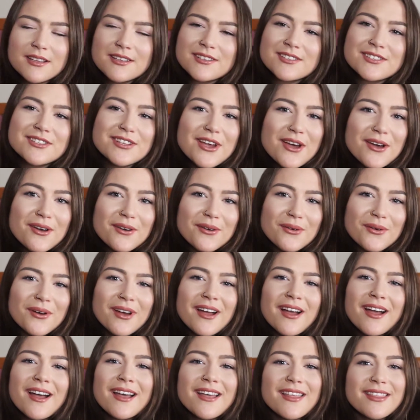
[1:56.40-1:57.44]
So
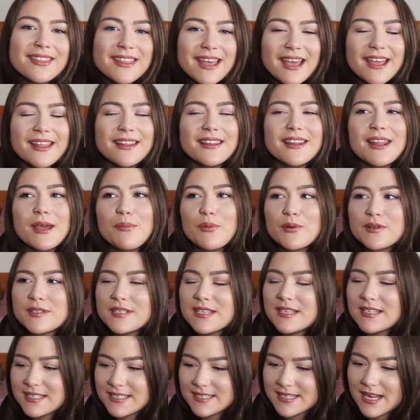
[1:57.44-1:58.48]
then they
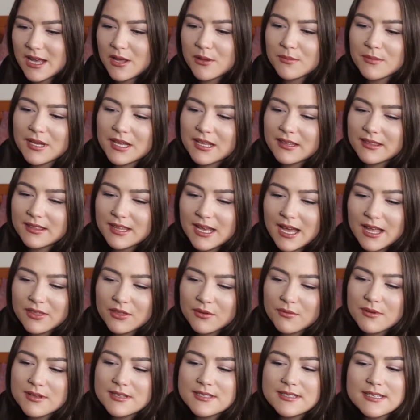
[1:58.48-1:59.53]
proceeded to tell me that
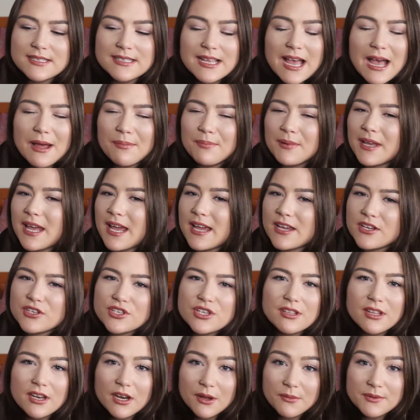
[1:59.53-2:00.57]
there was this
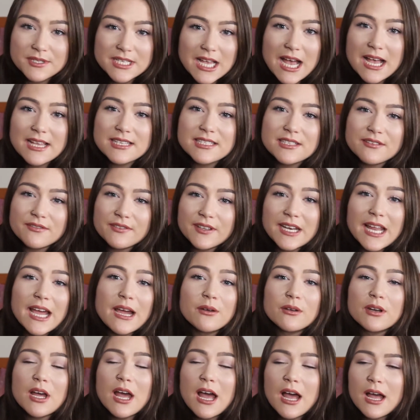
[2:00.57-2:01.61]
application that I was asked to fill
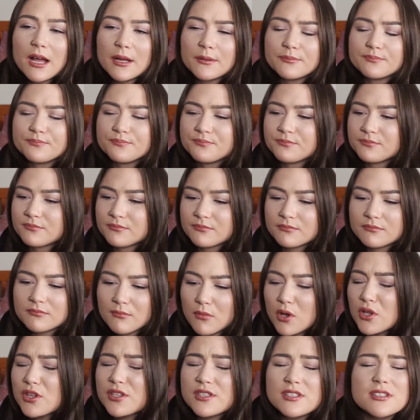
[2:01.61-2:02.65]
out
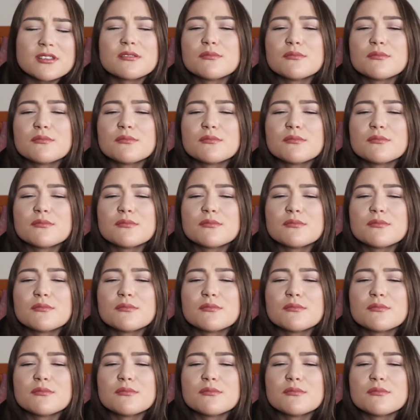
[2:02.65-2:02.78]
months